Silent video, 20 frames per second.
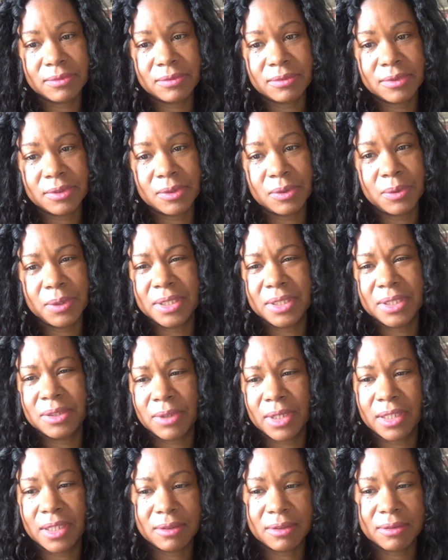Queen
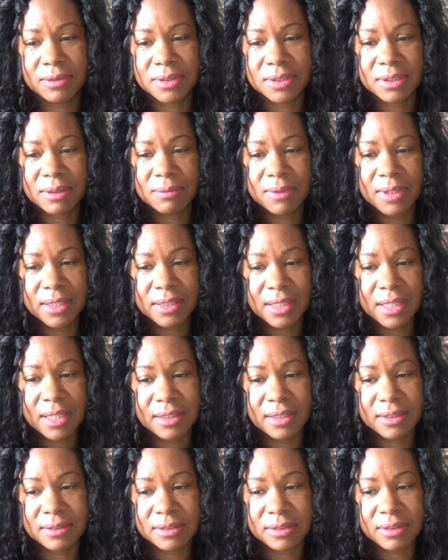Radio or something like
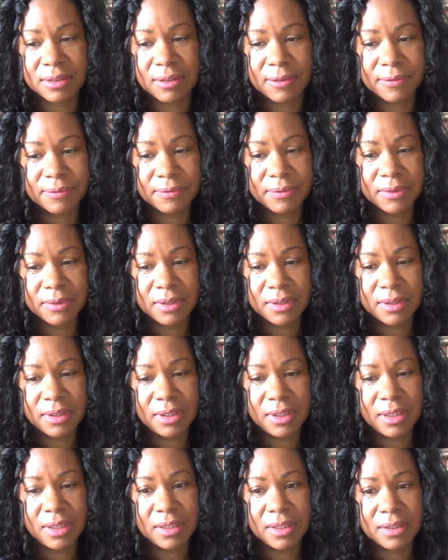that. So,
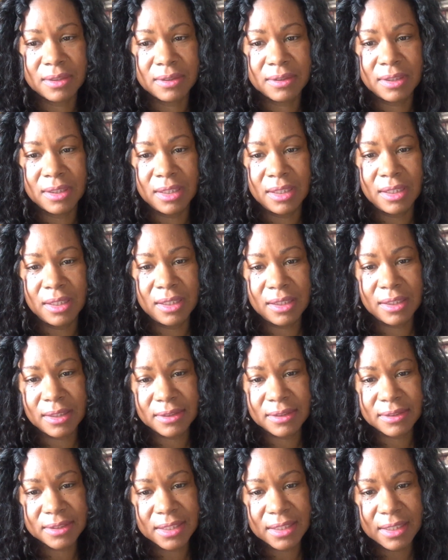yeah.
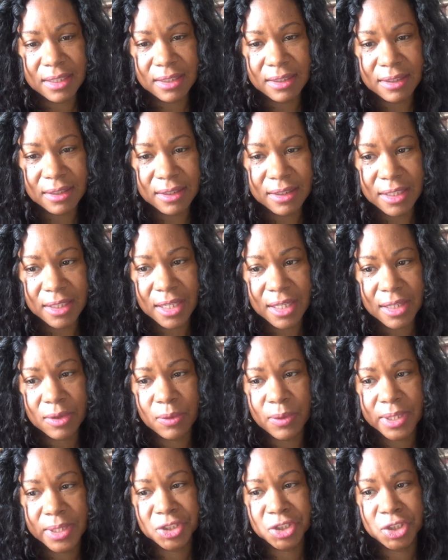They said that he had
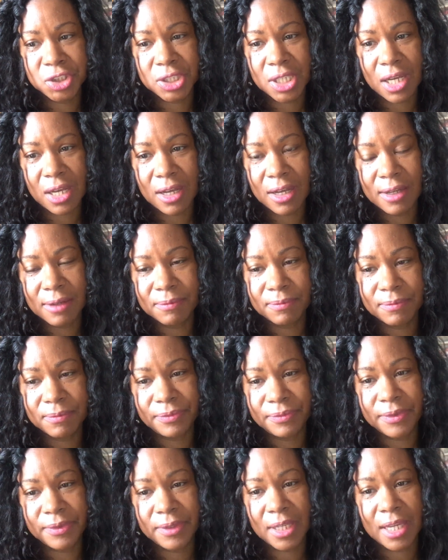quit his job.
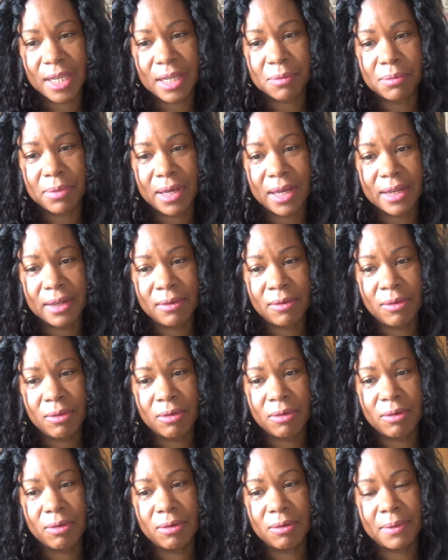He had bought a
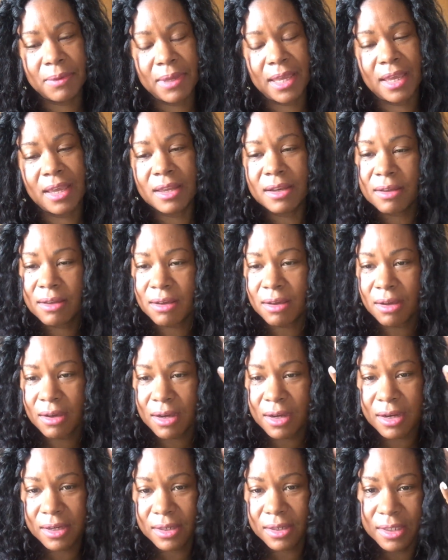home and a
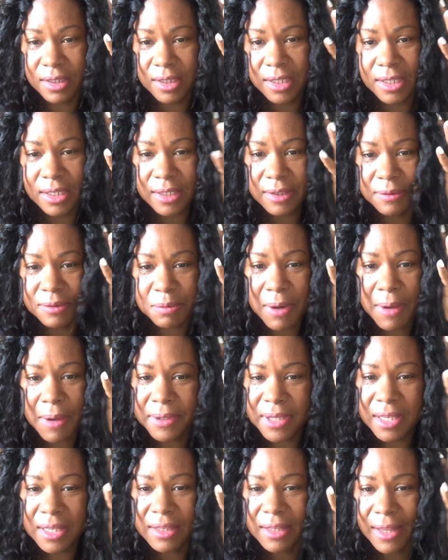car. He was probably
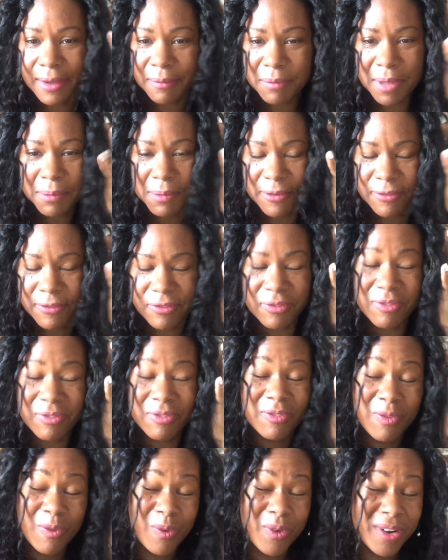getting like maybe
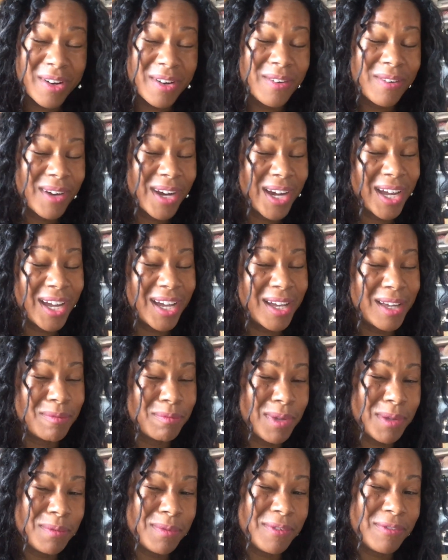$4,000,
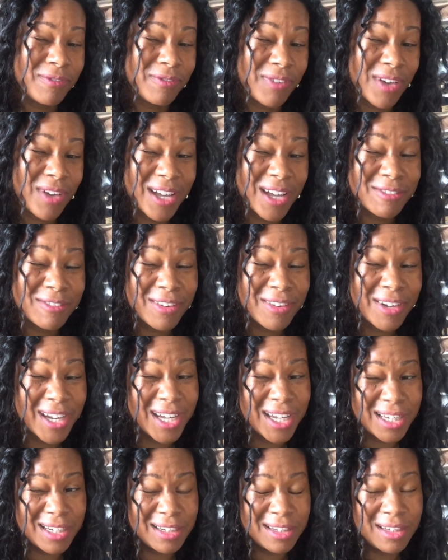maybe
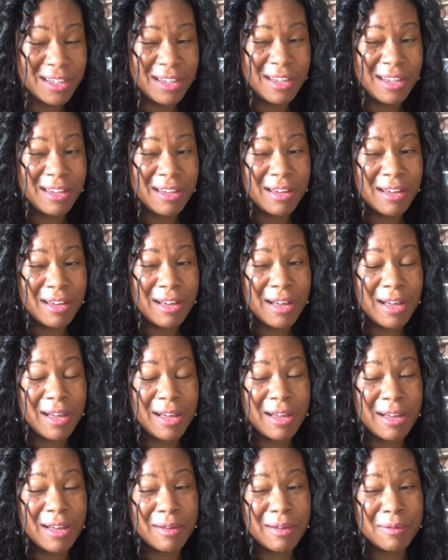
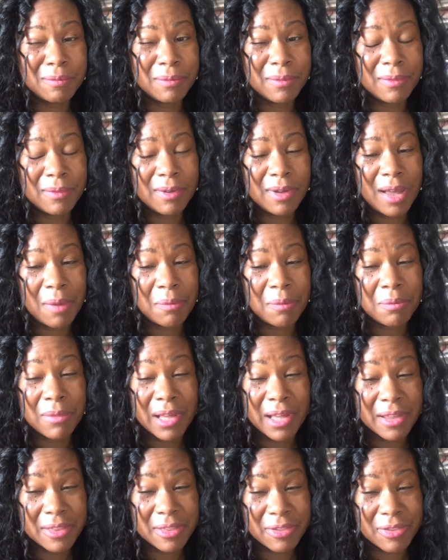$5,000 a
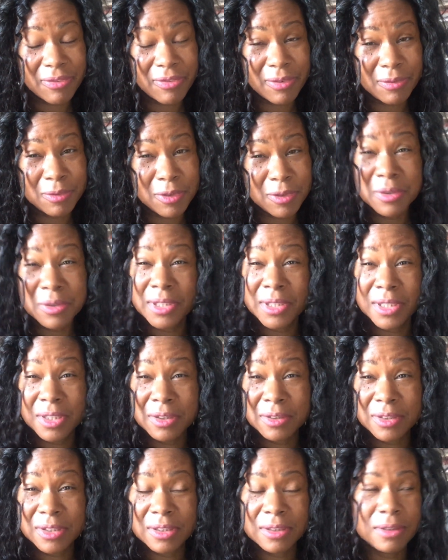month from doing
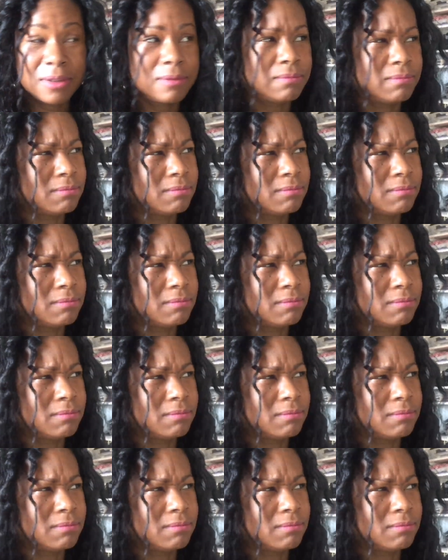YouTube.